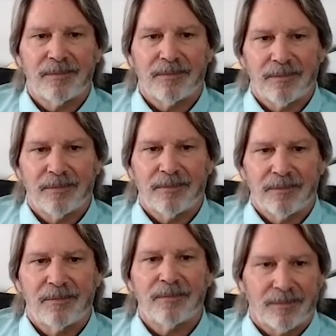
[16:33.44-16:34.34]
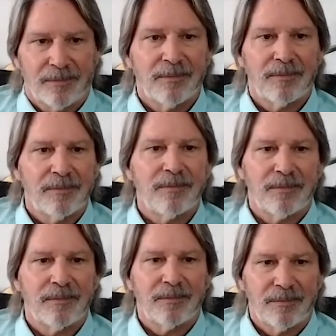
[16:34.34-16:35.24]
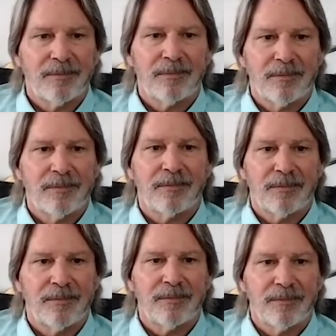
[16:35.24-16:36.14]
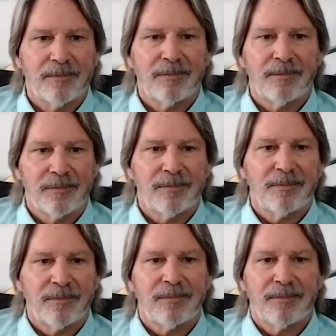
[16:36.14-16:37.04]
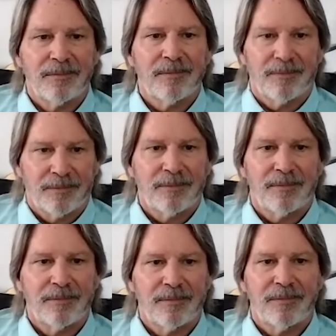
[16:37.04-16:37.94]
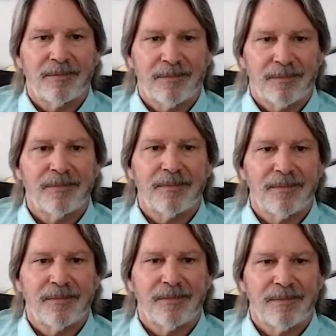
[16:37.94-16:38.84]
(silent)